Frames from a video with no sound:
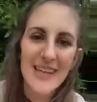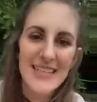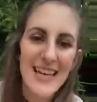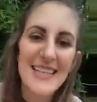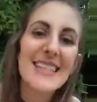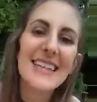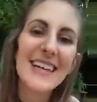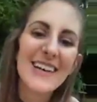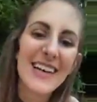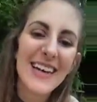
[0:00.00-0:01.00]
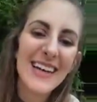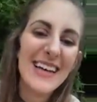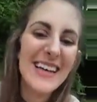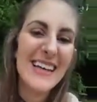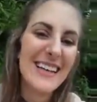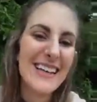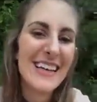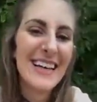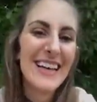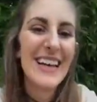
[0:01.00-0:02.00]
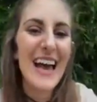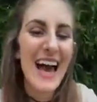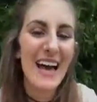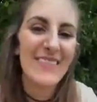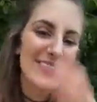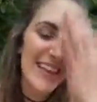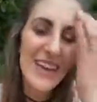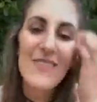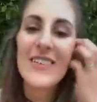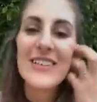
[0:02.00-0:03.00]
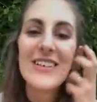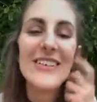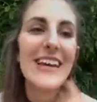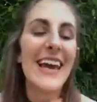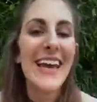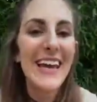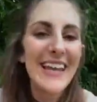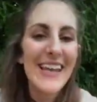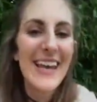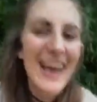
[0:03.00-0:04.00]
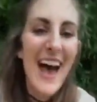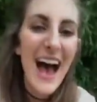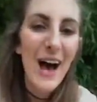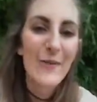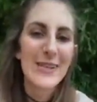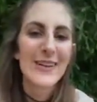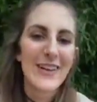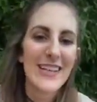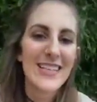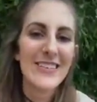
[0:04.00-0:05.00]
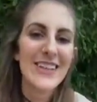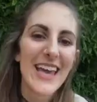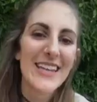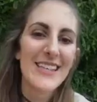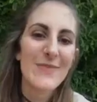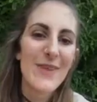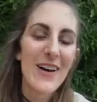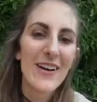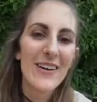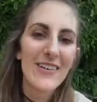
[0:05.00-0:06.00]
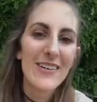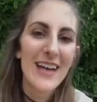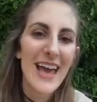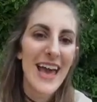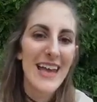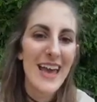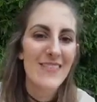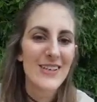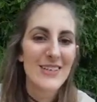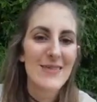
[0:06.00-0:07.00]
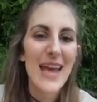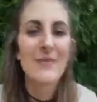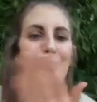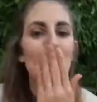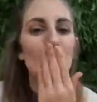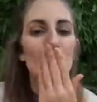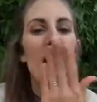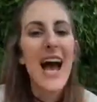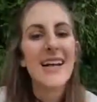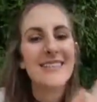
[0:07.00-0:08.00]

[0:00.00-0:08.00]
and he's excellent at cooking. Thank you for tuning in. I'll be talking to you again tomorrow, and have an awesome night. Mwah.